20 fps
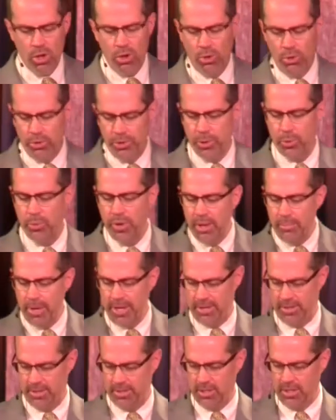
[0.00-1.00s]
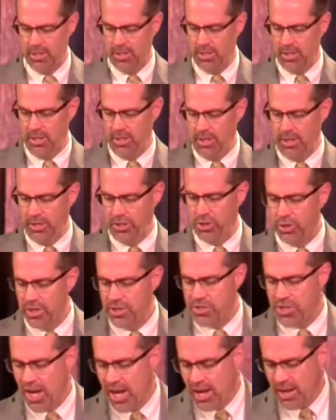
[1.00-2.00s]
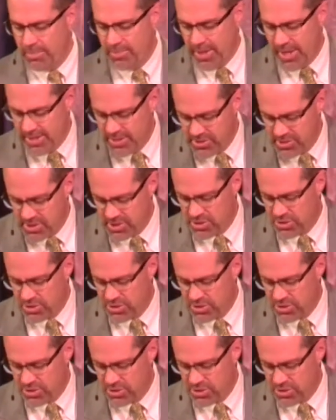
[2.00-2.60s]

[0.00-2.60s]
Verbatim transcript: Older women, your job then is